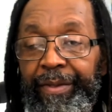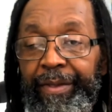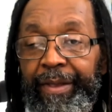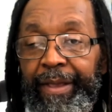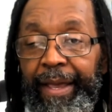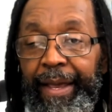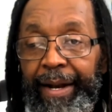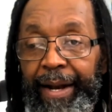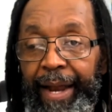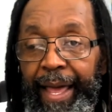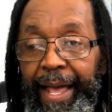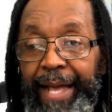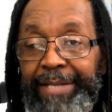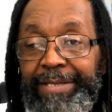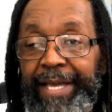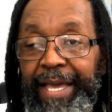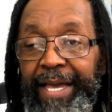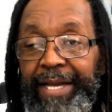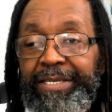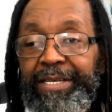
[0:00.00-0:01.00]
and last
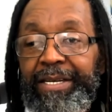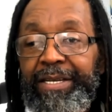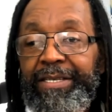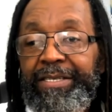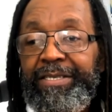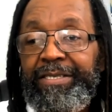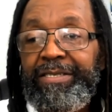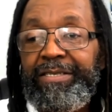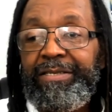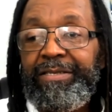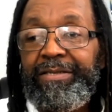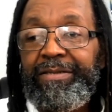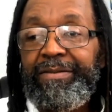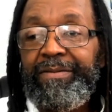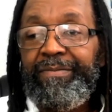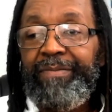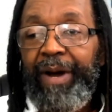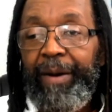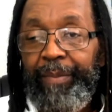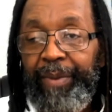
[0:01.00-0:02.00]
Exodus,
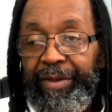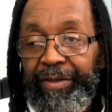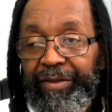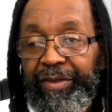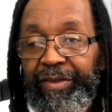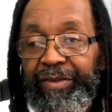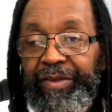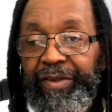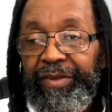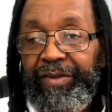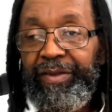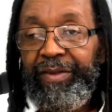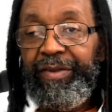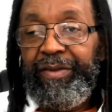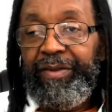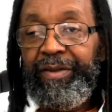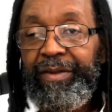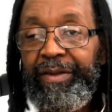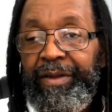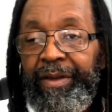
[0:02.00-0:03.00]
my brothers and sisters.
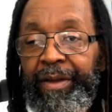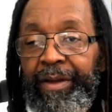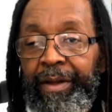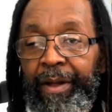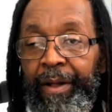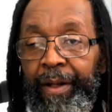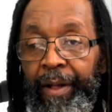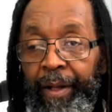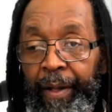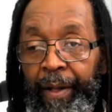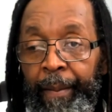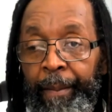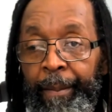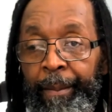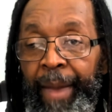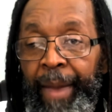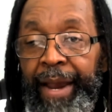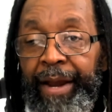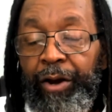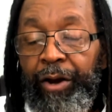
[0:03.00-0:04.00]

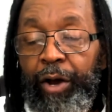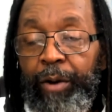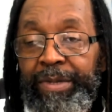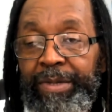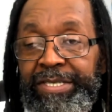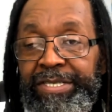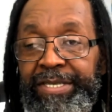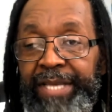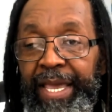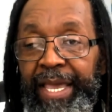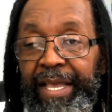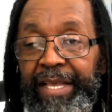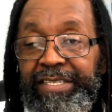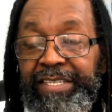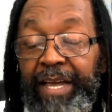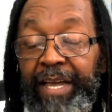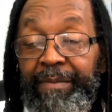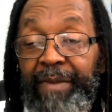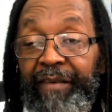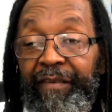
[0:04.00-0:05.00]
Make no mistake,
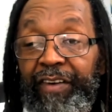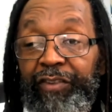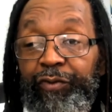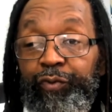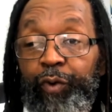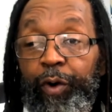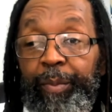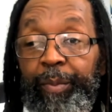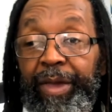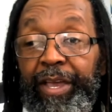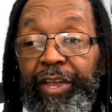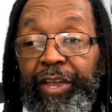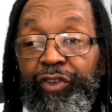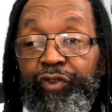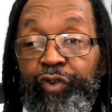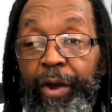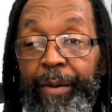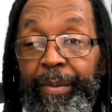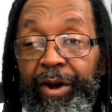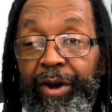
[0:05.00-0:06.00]
some of us will be
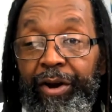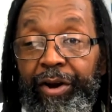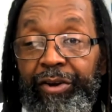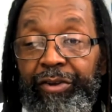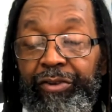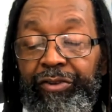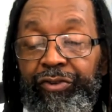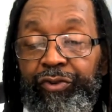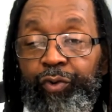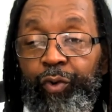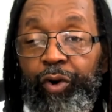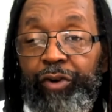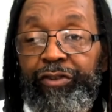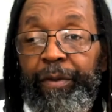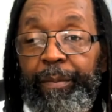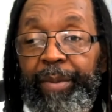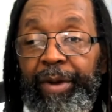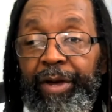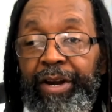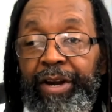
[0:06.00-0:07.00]
contributors towards the
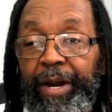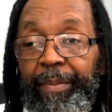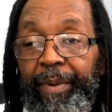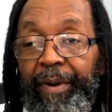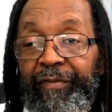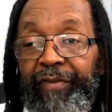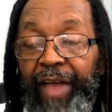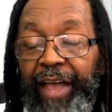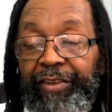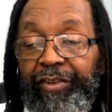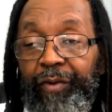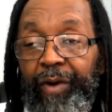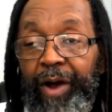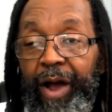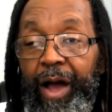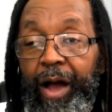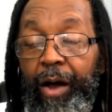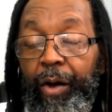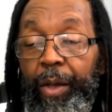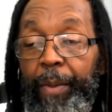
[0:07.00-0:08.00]
building up of
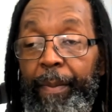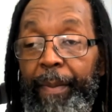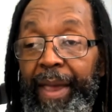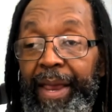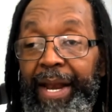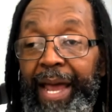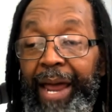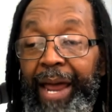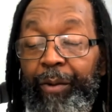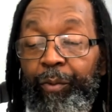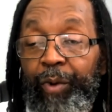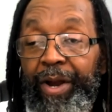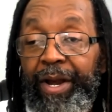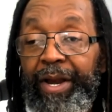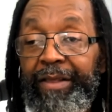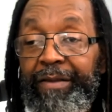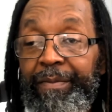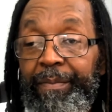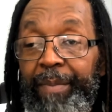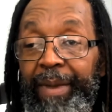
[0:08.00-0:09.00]
Yasharal and may not
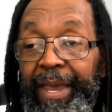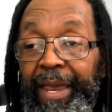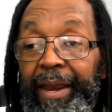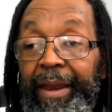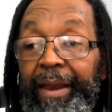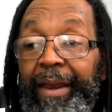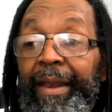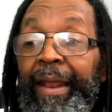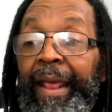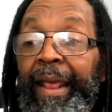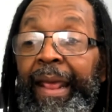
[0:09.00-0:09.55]
witness being